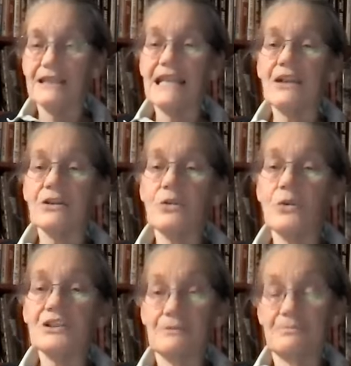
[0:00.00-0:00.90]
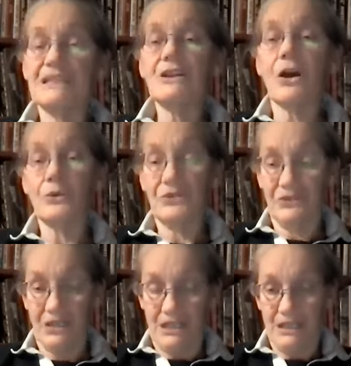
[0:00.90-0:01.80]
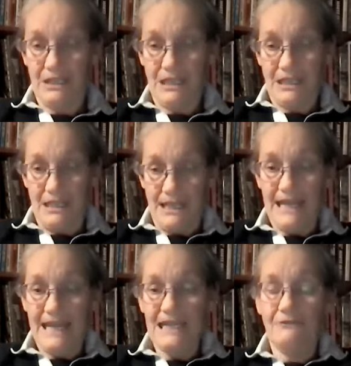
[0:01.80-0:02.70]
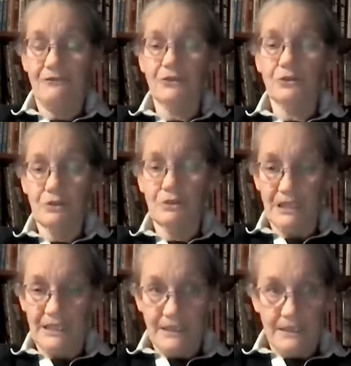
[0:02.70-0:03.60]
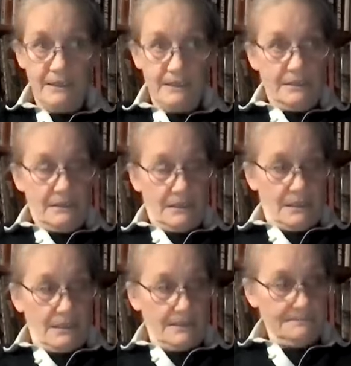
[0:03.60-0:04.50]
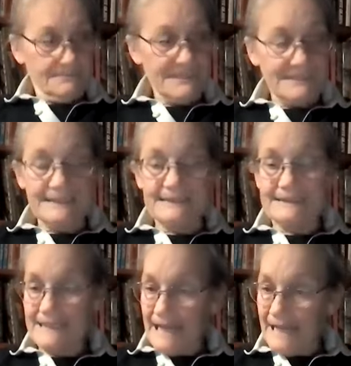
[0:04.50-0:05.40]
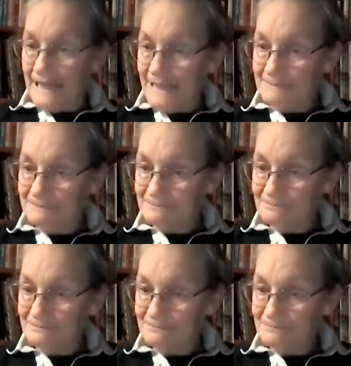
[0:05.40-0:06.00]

They are going to be hosting a full um, CCI